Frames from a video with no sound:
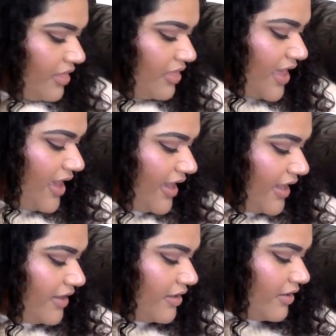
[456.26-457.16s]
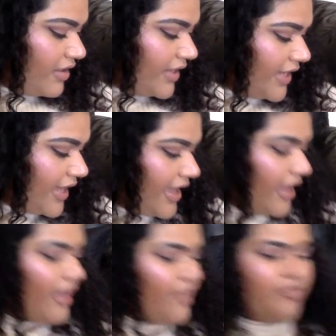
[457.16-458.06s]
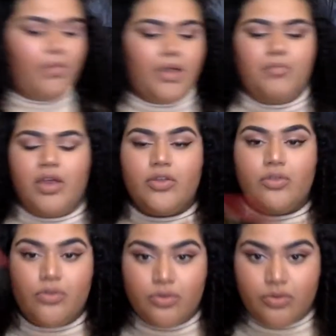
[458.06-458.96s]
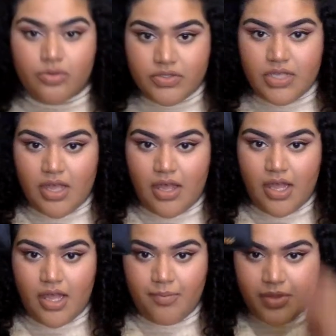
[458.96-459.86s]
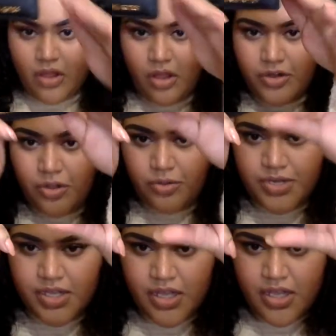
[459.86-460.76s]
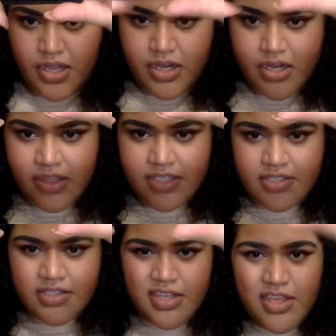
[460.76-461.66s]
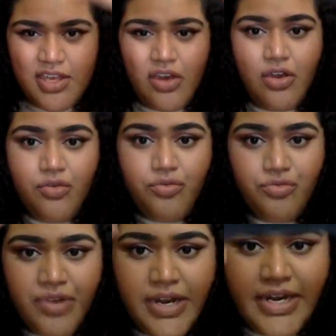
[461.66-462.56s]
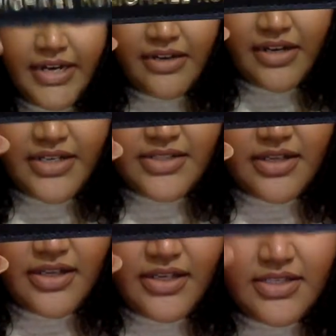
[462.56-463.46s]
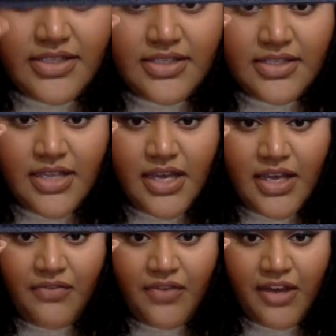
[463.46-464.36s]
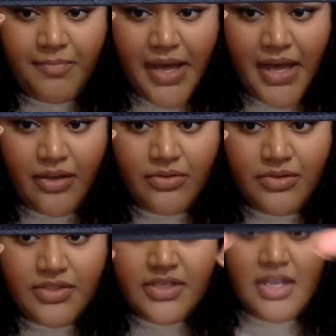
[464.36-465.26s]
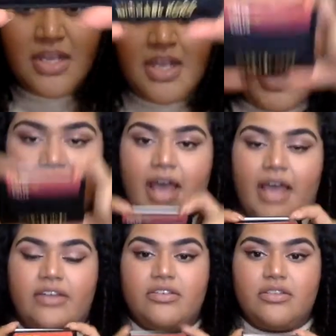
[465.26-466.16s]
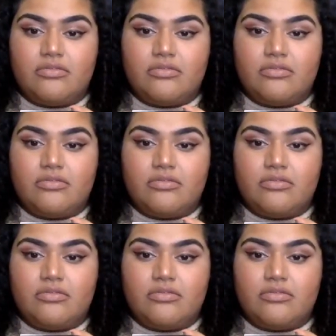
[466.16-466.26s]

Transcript: Then I have my Michael Kors um, card holder. Now this is, I think, really nice, guys. It's £35 and